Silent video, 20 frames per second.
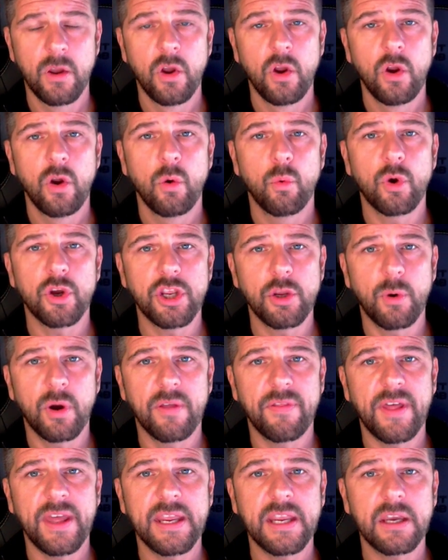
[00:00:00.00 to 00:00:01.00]
What you are
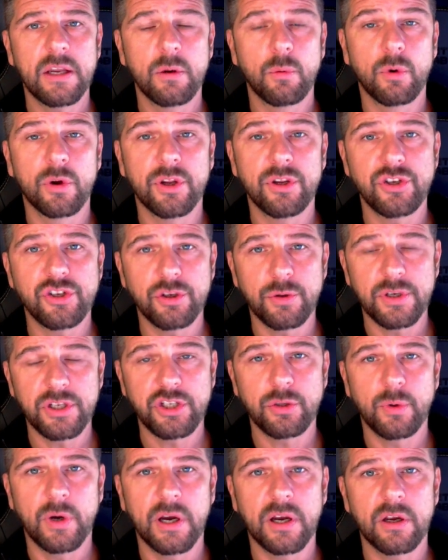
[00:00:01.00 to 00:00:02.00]
then going to want to do is
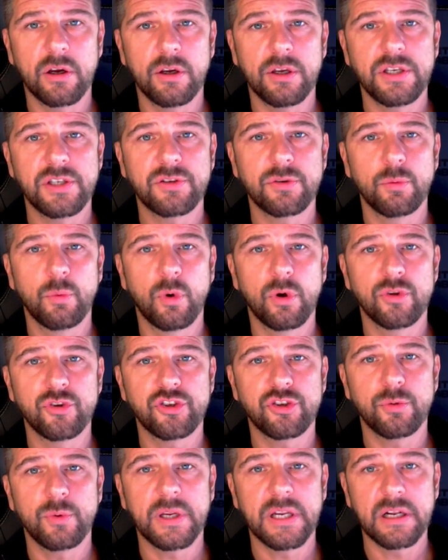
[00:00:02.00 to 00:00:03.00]
you are going to want
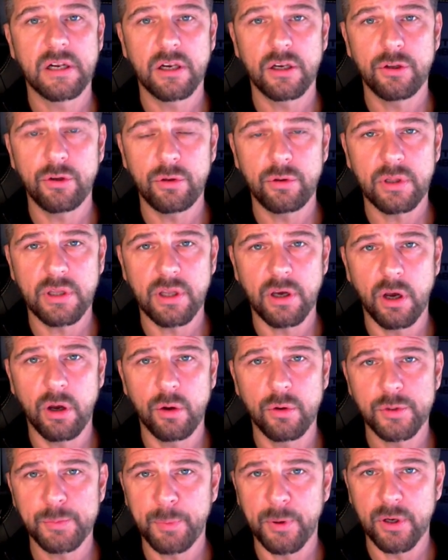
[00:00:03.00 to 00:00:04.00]
to include
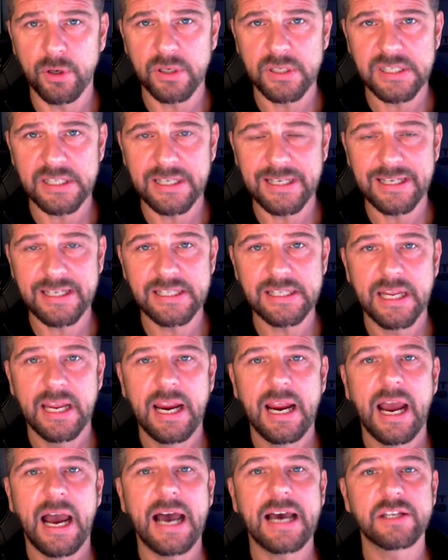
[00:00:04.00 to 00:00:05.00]
those policies
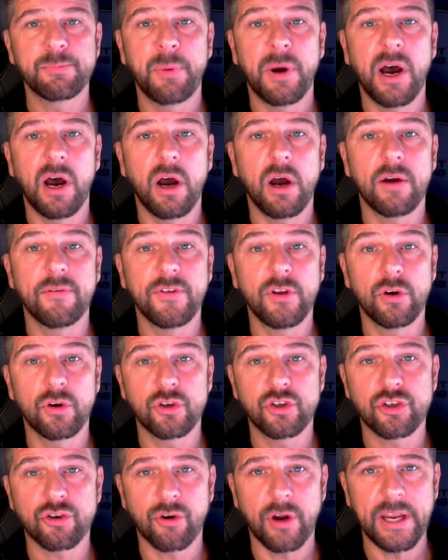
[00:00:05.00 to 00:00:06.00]
as part of your
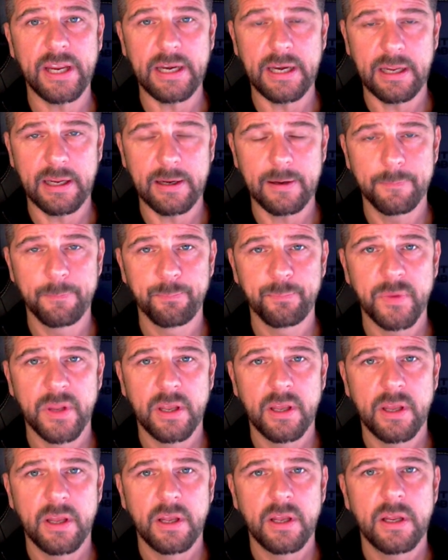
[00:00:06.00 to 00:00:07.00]
training.
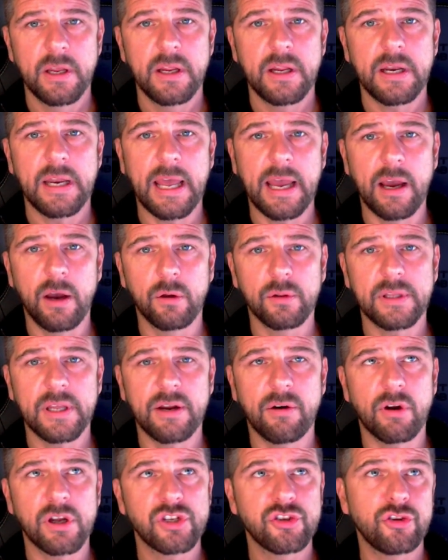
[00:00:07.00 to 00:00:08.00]
Now,
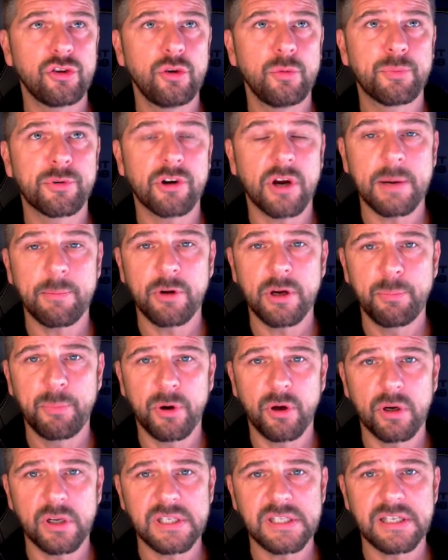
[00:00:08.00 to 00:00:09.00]
there are two primary
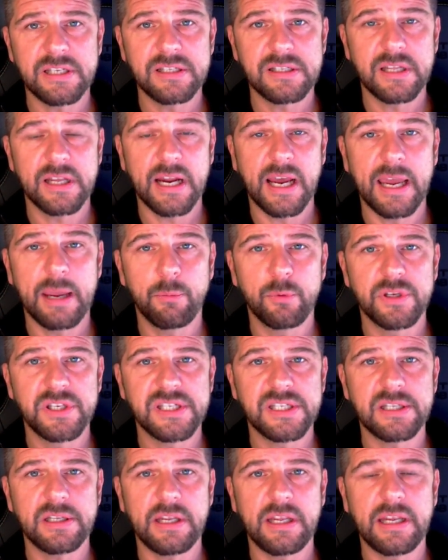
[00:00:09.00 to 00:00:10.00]
policies that I would
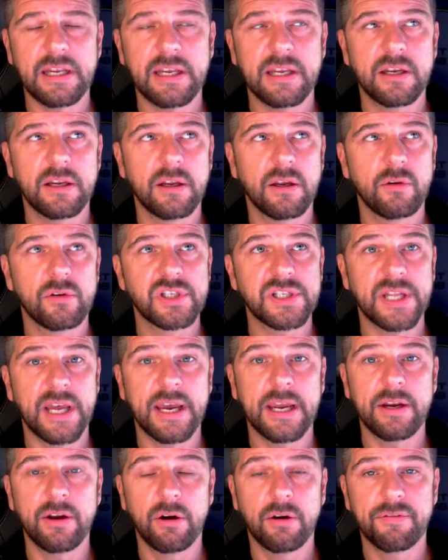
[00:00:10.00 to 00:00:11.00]
seek
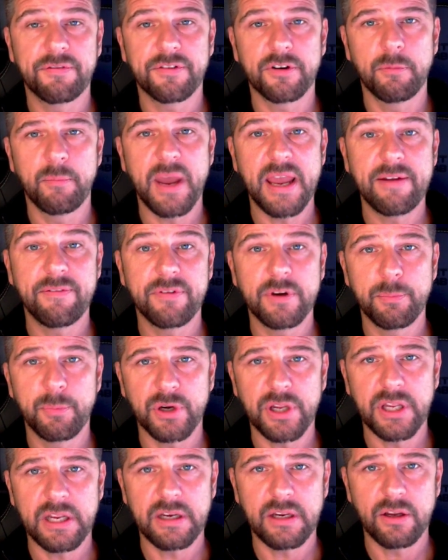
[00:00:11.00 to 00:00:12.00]
sign off from
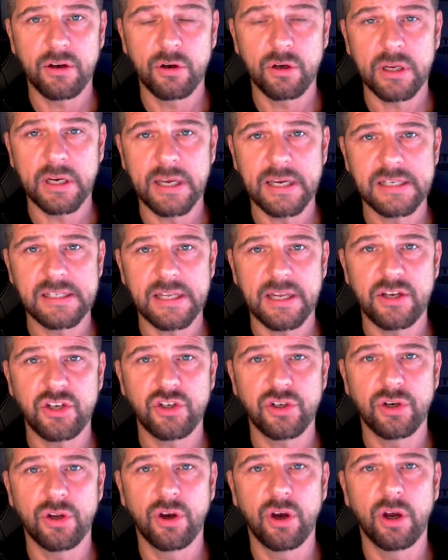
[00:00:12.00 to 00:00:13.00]
everybody in the
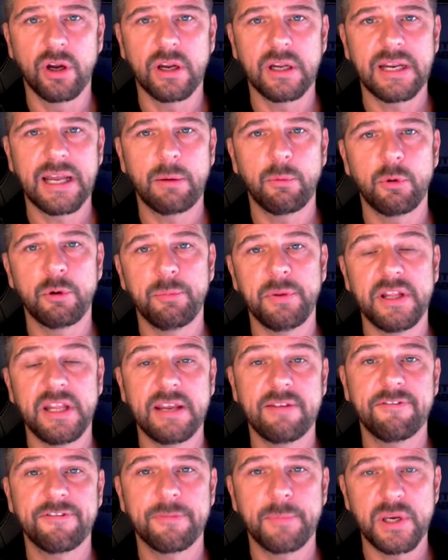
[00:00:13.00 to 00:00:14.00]
organization on, and that would be the
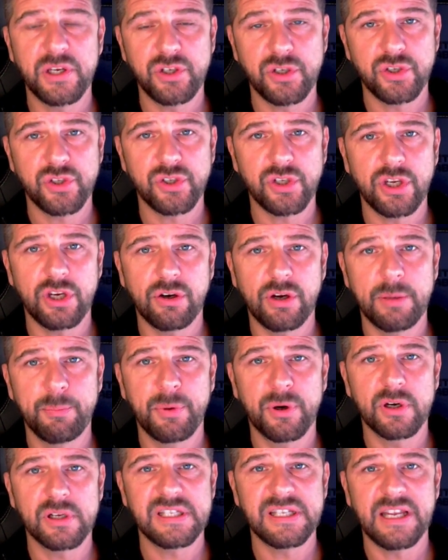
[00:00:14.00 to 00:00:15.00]
information security
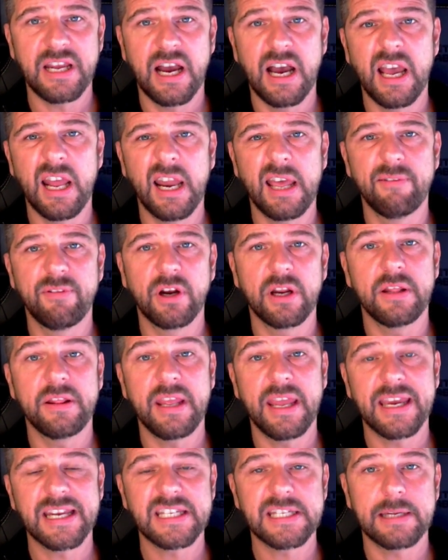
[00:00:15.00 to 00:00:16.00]
policy high level and
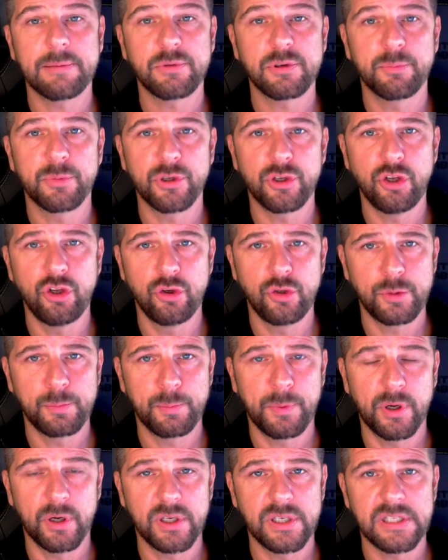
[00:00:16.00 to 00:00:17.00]
the acceptable use
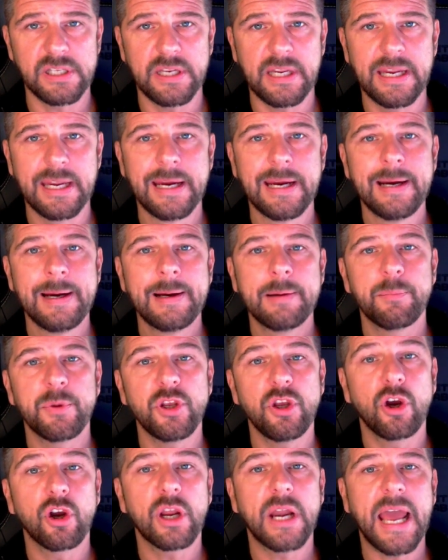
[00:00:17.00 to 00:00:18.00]
policy. But
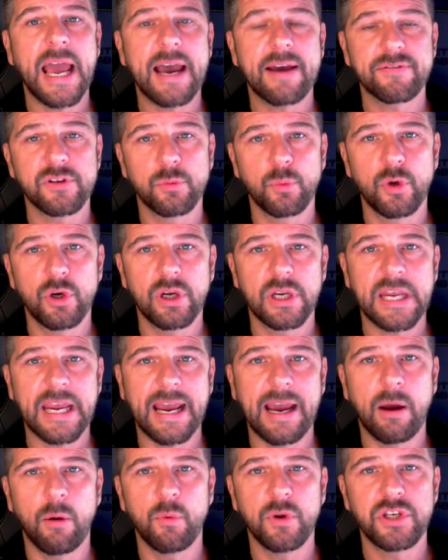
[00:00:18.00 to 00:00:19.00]
you're going to have to work
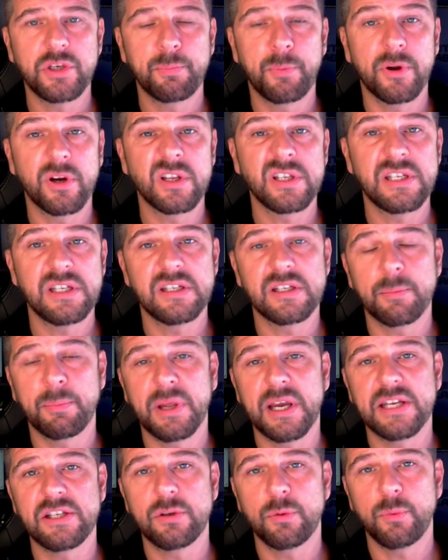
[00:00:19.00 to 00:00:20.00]
out which policies
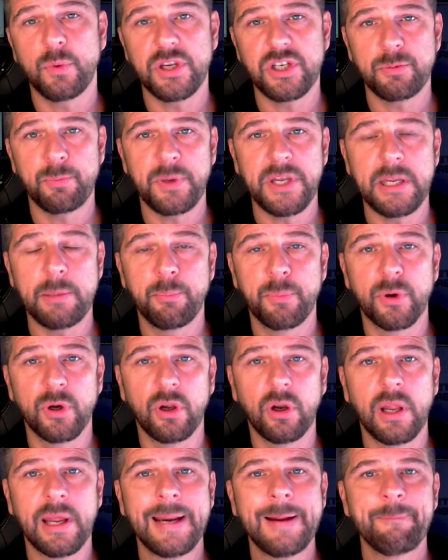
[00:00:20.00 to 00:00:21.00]
apply to which
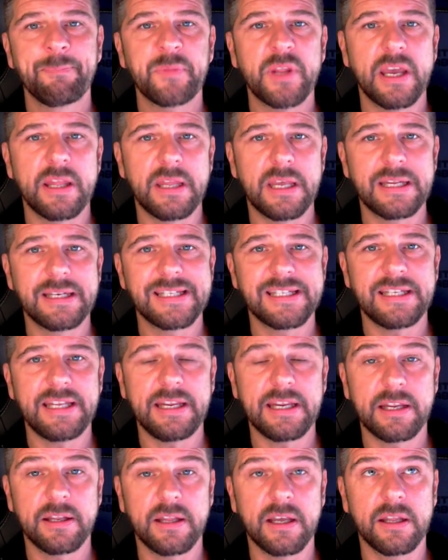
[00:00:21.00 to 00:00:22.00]
people and then
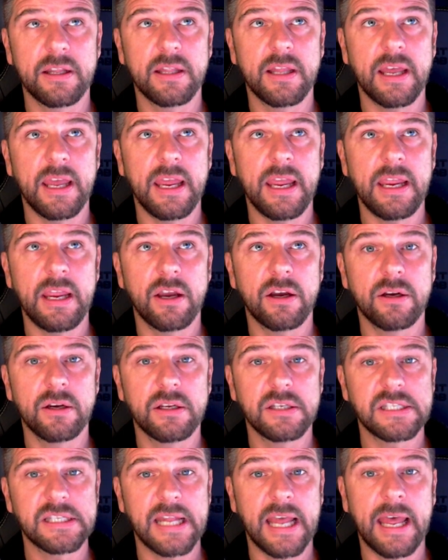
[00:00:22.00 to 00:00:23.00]
seek that they
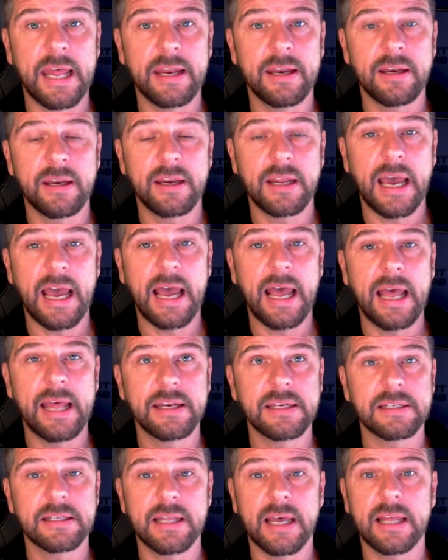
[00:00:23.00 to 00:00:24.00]
understand
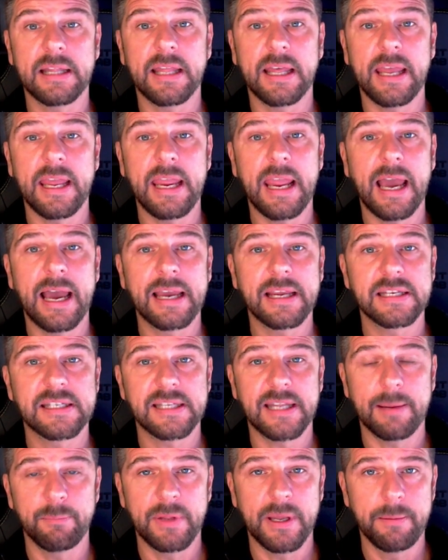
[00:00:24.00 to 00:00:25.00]
and that they
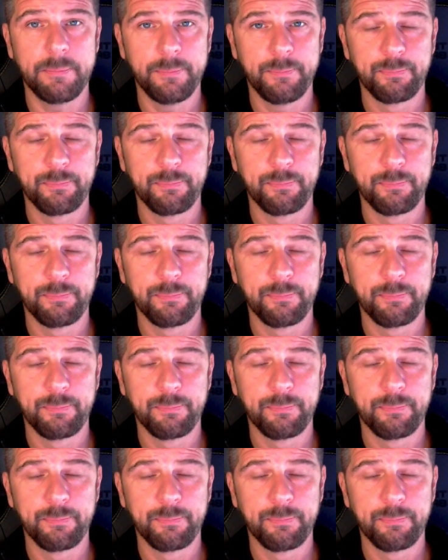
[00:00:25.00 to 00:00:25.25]
accept them.